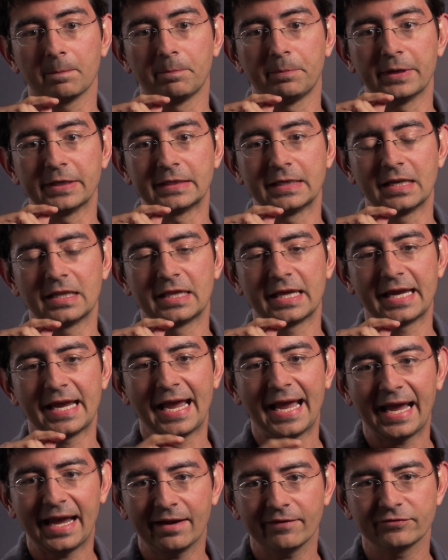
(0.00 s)
But they
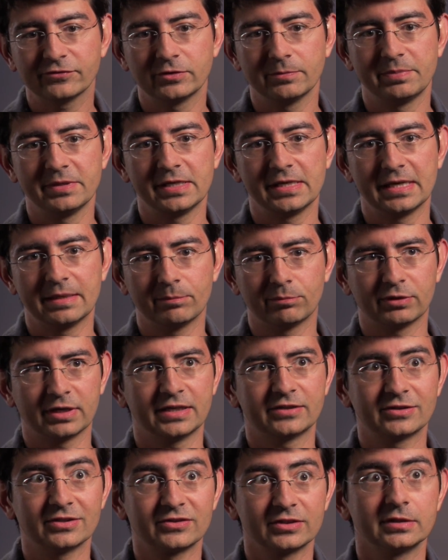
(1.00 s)
have to be
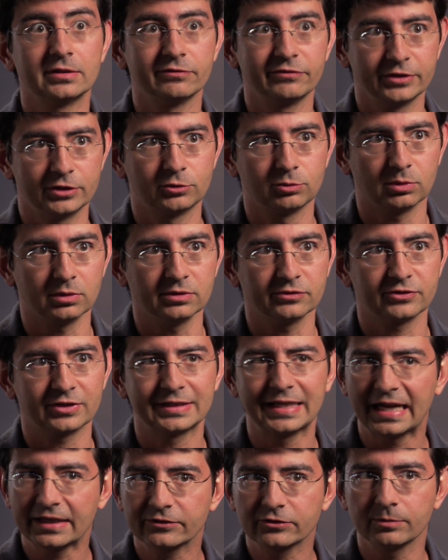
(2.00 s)
embraced as individuals,
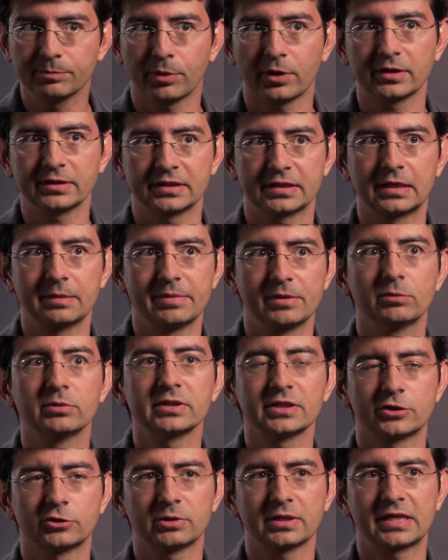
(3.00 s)
and that's the part that can be
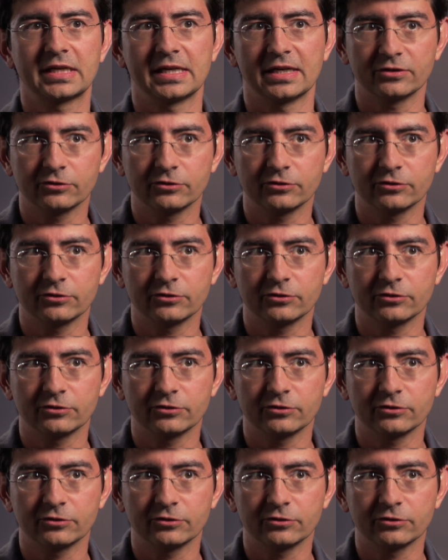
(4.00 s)
really tricky,